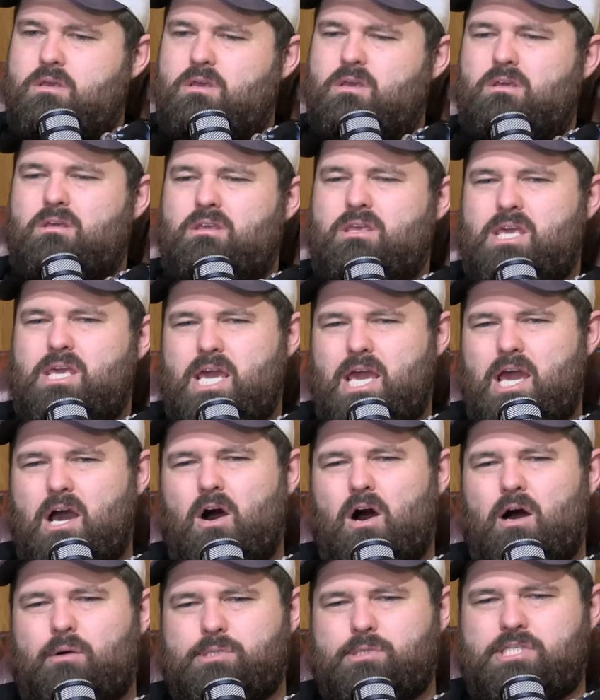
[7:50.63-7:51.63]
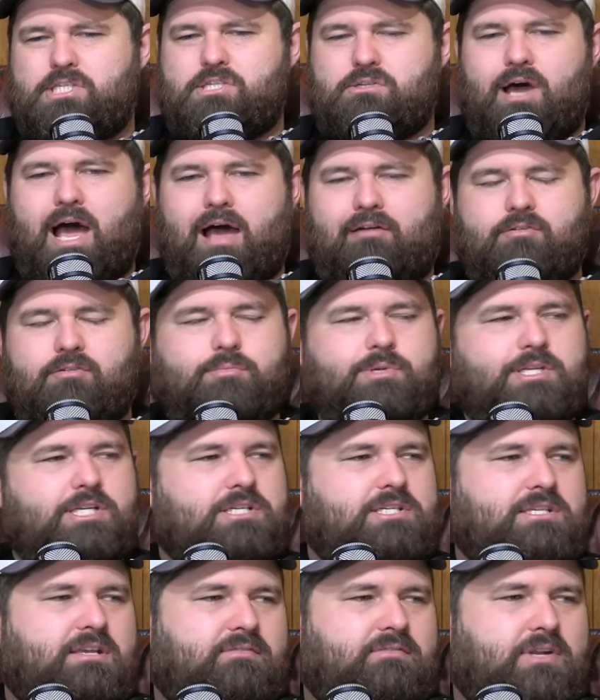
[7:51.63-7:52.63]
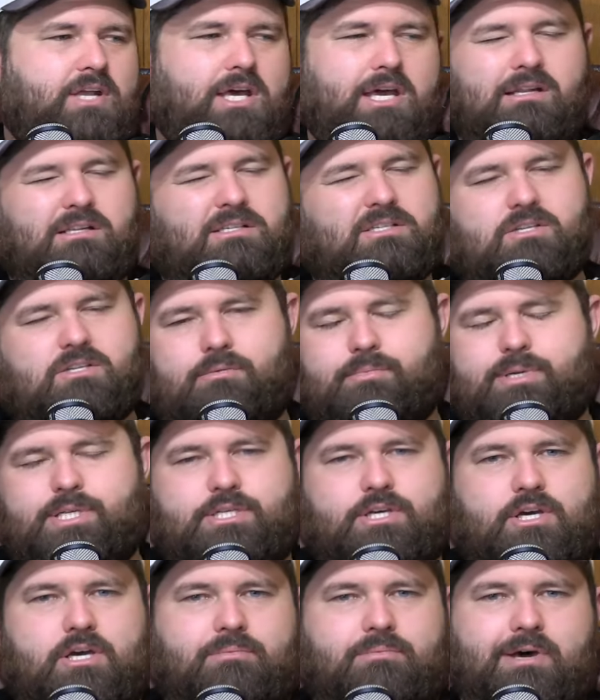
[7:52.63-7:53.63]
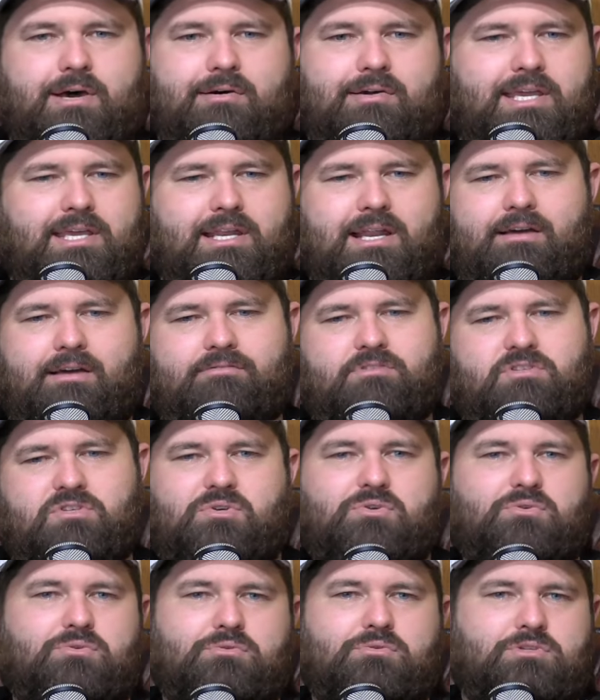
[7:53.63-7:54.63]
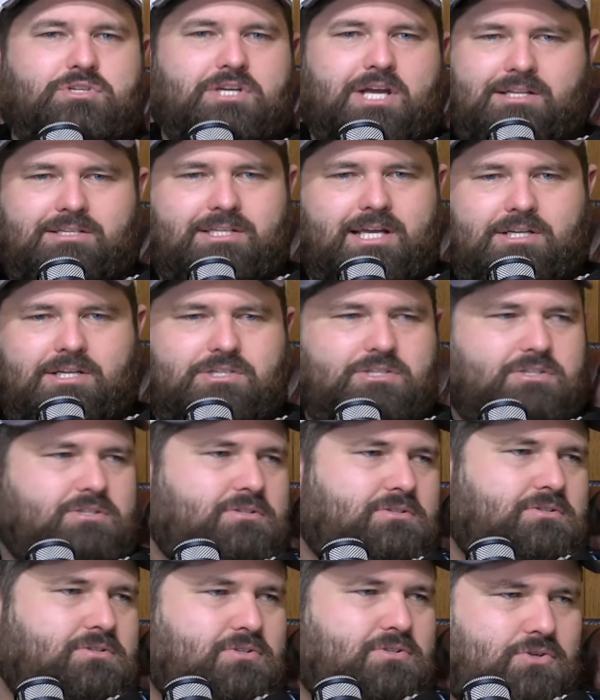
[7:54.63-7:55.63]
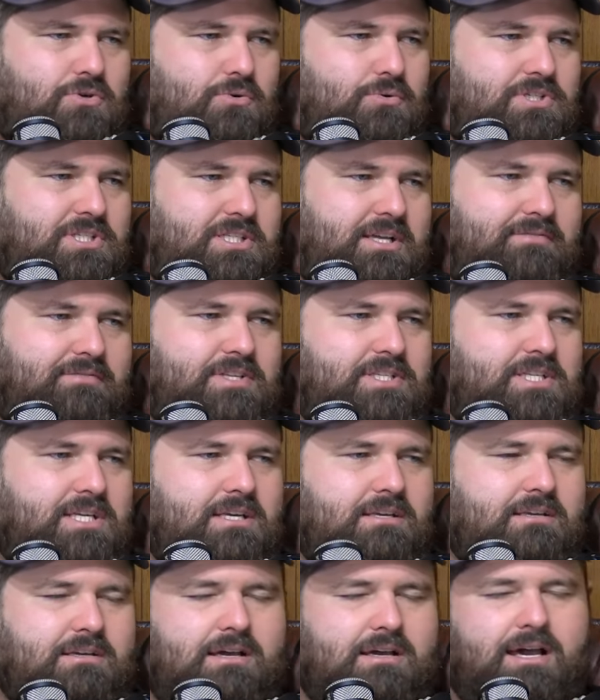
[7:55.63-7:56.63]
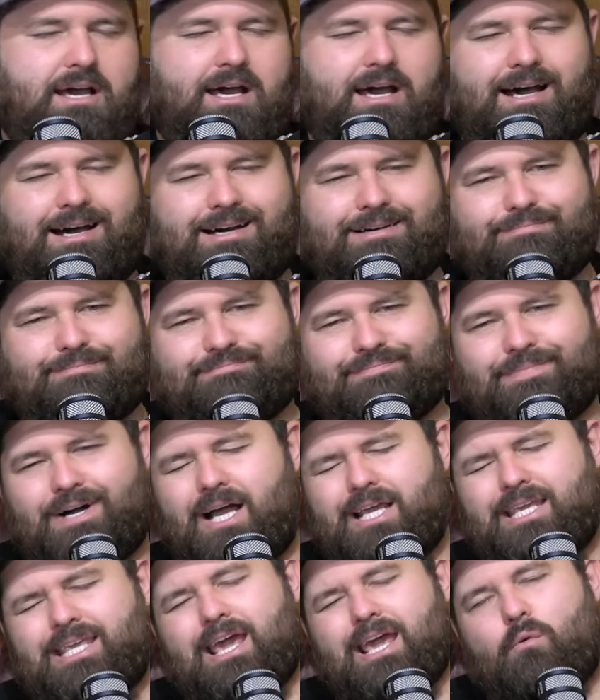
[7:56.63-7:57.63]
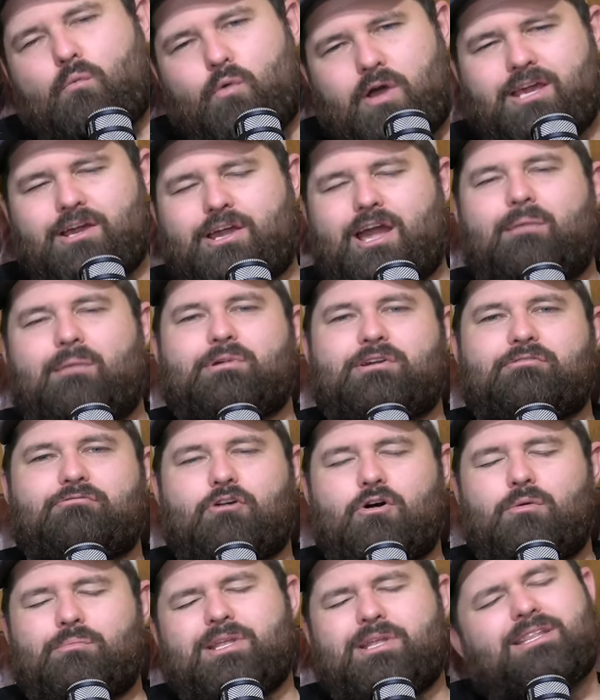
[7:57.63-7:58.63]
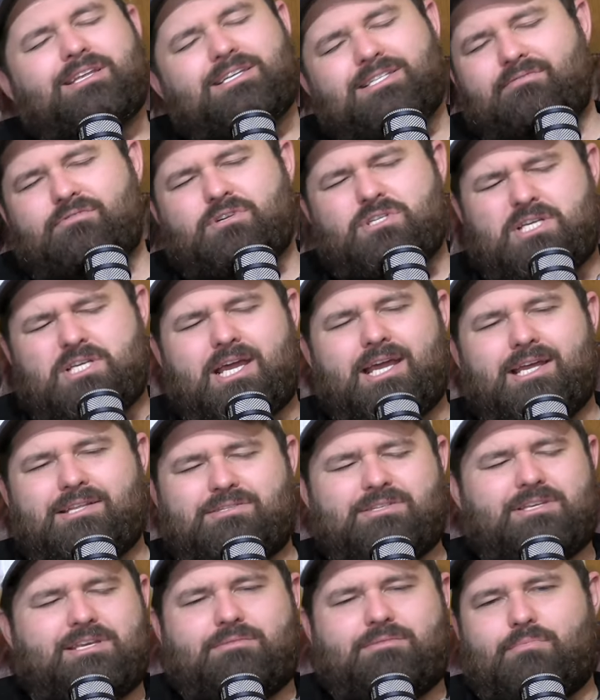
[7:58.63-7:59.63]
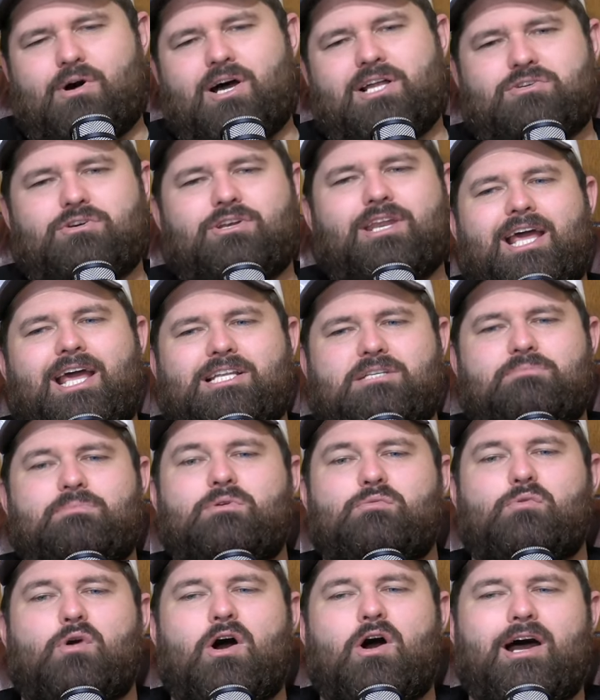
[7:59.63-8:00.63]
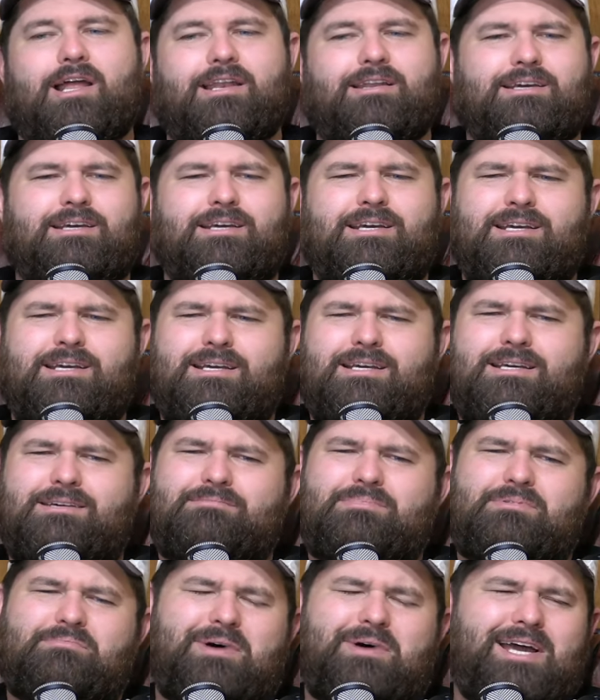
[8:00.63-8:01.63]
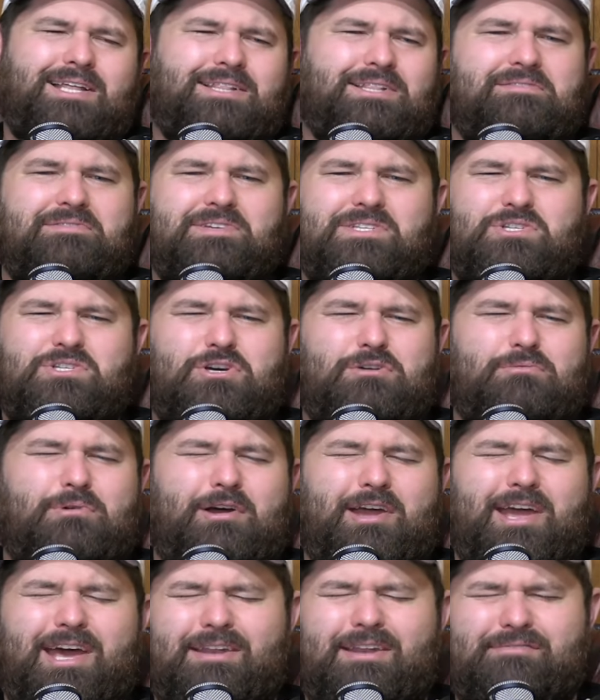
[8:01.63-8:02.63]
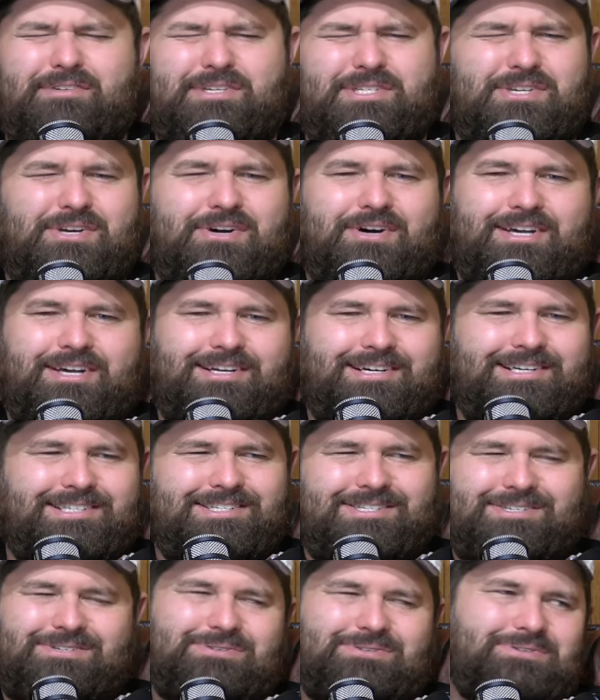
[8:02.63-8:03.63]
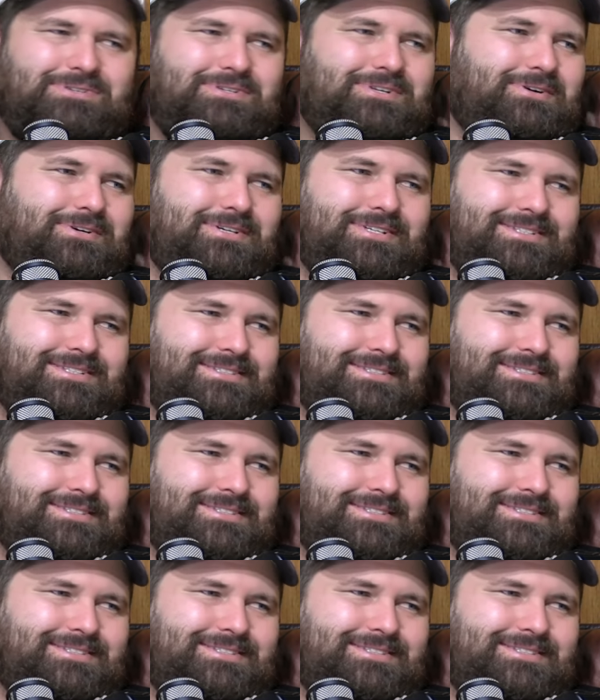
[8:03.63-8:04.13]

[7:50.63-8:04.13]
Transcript: Yeah, I would still have him in your 17. It's Tommy Turbo. He can have two good chart touches and score 70. Um, I get where you're coming from, and there's every chance that you might turn to be right. But, mate, leaving Turbo out of your side, I just couldn't do it.